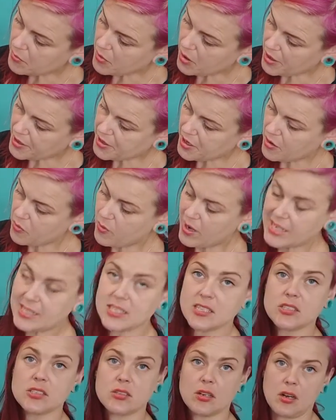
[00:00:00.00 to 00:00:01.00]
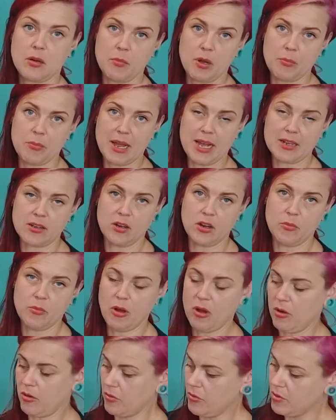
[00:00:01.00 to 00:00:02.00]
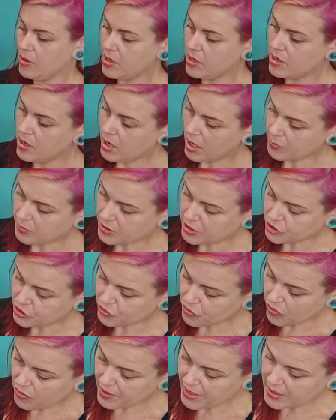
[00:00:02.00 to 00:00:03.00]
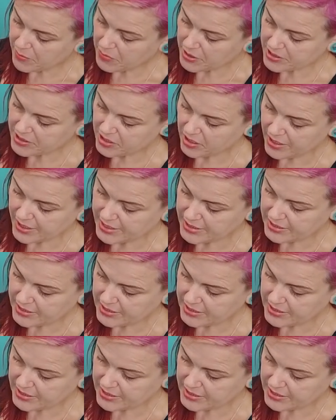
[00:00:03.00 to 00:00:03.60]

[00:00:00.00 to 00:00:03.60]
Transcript: I know where to start my back armhole. I'm going to draw in my side